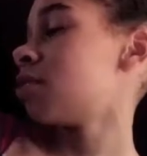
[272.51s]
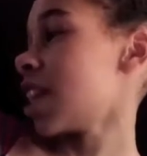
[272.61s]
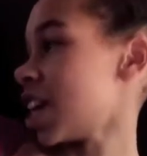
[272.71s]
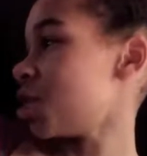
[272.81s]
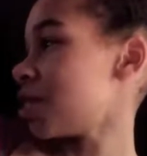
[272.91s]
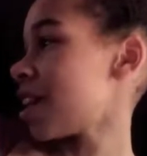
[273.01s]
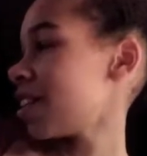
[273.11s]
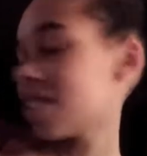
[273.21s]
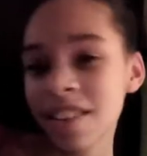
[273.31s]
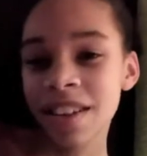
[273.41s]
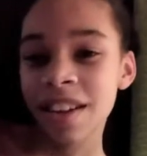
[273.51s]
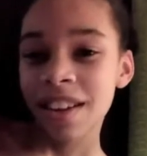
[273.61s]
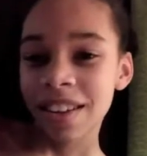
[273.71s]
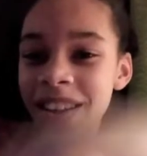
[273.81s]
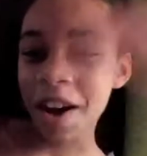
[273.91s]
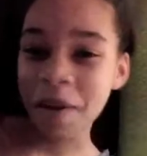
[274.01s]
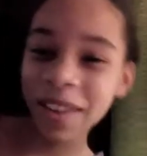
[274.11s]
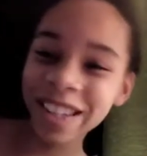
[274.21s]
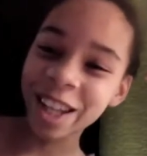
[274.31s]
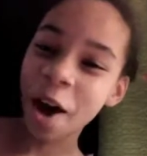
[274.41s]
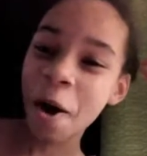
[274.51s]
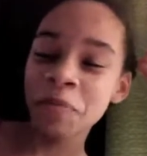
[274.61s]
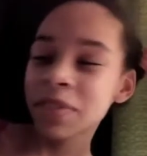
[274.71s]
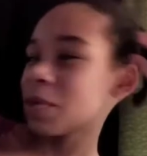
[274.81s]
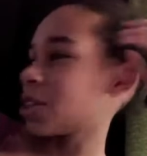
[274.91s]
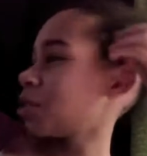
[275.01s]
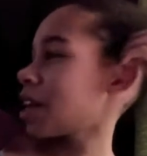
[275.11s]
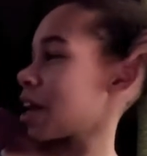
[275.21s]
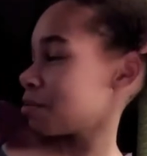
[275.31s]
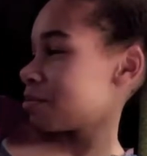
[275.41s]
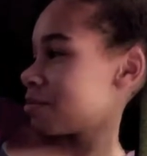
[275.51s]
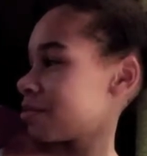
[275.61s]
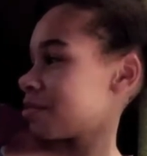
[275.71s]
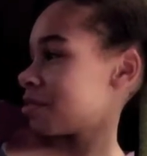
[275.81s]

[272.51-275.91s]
can I do that? So what's your name?